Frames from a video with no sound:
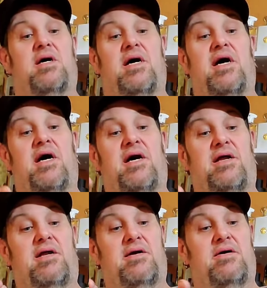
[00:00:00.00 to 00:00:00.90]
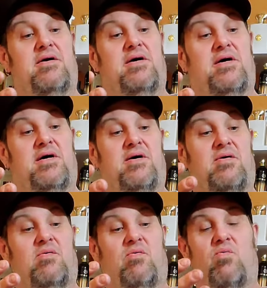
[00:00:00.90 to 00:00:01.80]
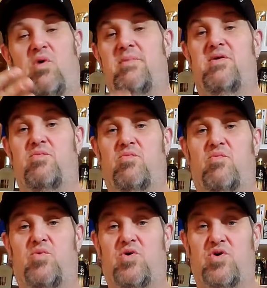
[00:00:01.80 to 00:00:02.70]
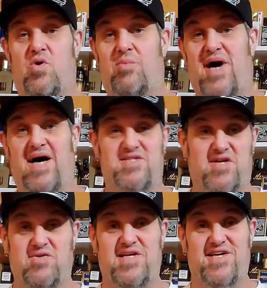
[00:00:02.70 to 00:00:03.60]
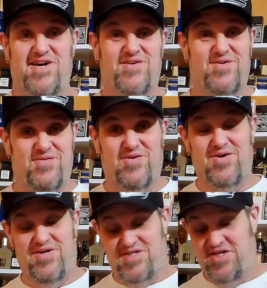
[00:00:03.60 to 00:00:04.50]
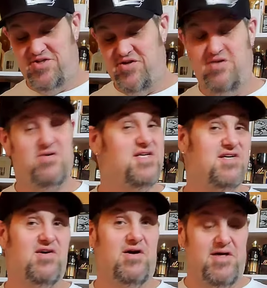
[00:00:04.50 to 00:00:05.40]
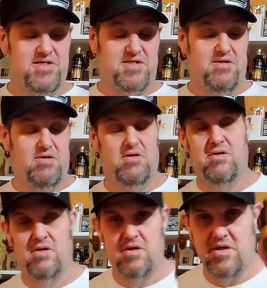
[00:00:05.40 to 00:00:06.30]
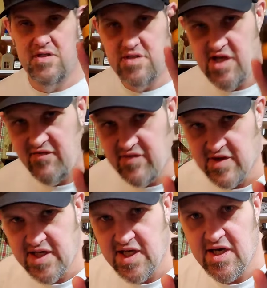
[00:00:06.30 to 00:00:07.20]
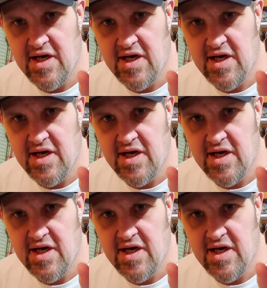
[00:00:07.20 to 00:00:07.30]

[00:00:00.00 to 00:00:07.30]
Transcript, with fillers: And women will go up aisles they don't need to go to to follow your scent trail. It's hilarious. Definitely.